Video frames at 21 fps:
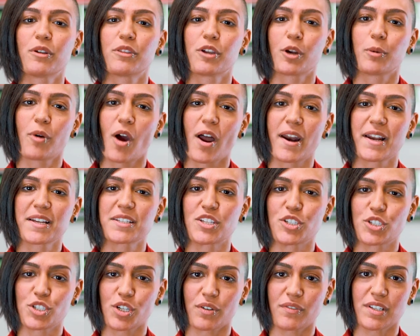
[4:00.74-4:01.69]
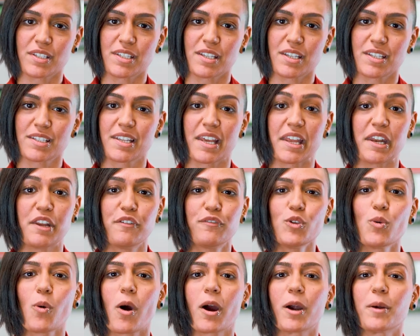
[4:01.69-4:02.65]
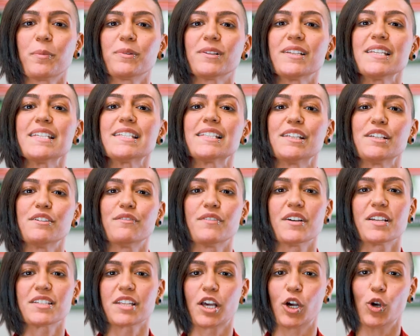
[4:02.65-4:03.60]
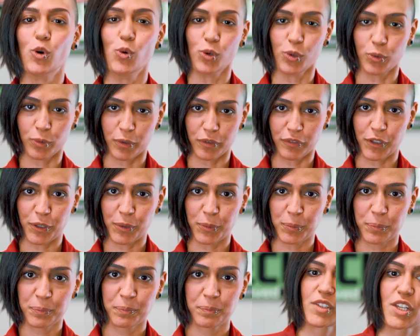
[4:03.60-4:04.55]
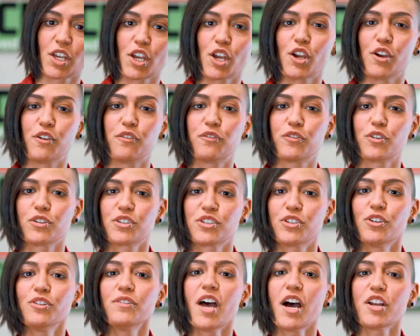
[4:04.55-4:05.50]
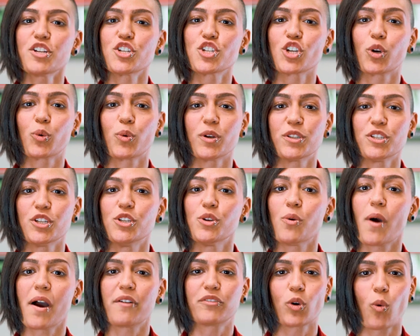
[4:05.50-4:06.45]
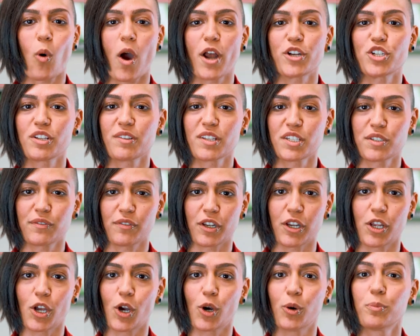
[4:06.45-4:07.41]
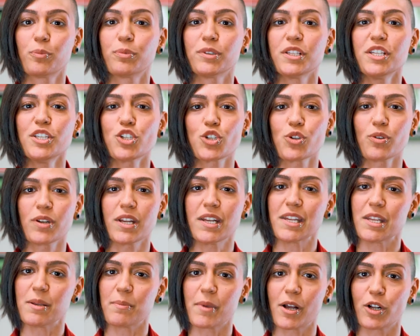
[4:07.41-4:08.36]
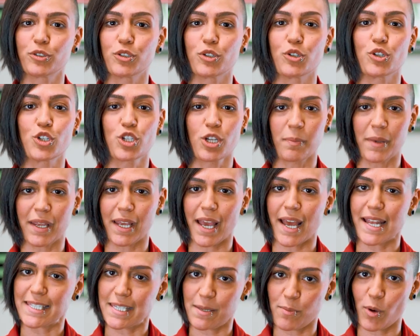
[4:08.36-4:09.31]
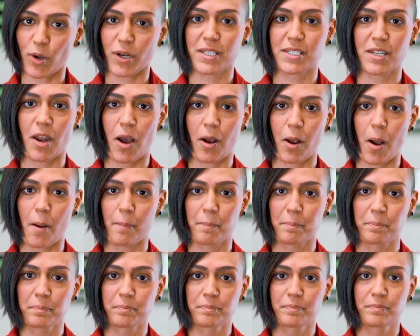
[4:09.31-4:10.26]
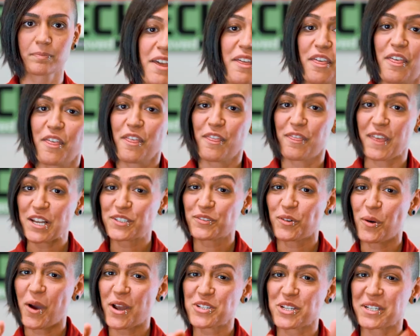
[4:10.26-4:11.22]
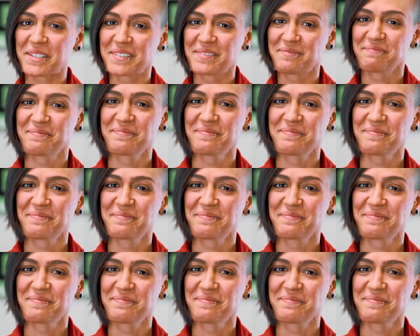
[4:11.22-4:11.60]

with our products and services, and if you are, please leave us a Google review. If you're still not sure what to do after watching this video, please shoot an email to shipping at xemodex.com. Thanks for watching.